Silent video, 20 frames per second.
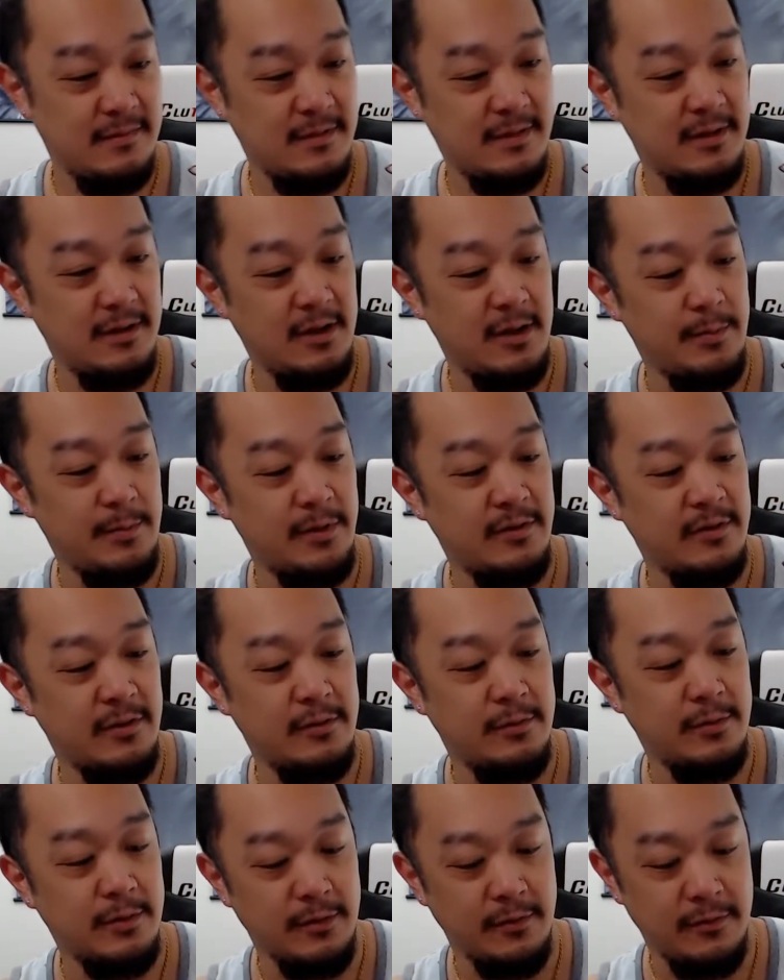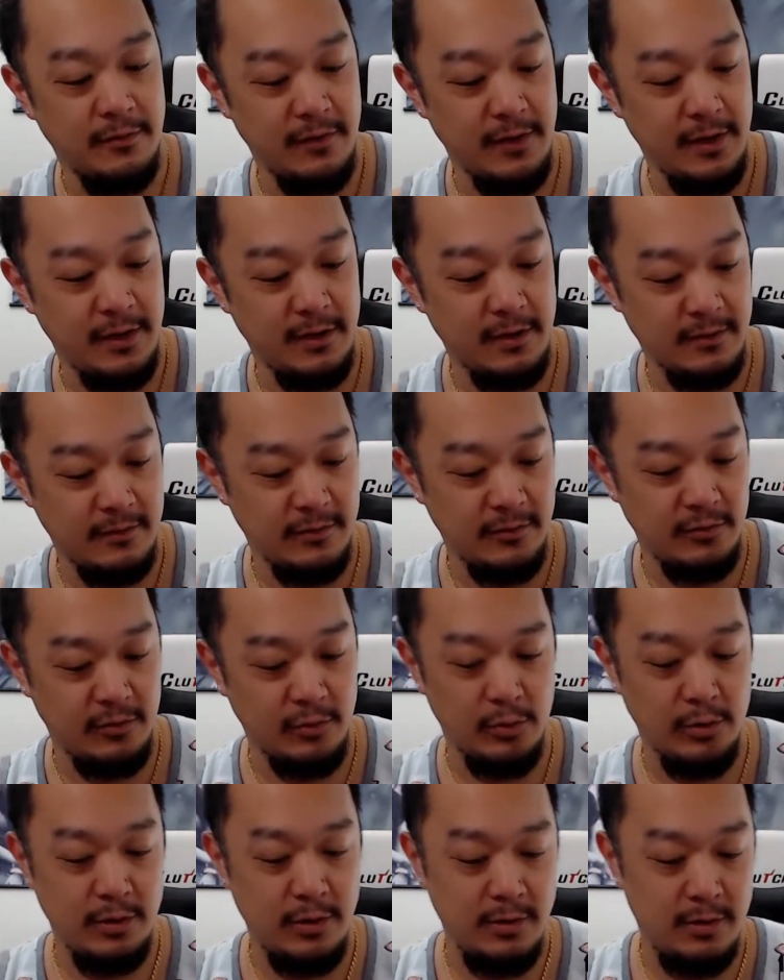Cut myself with a fake
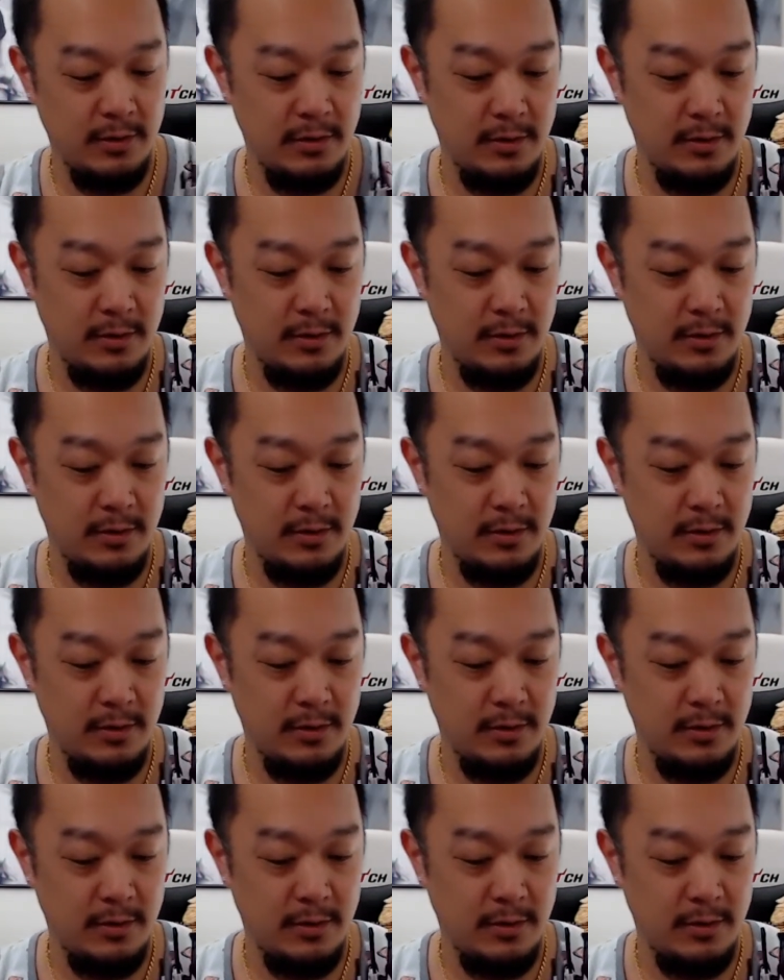sword.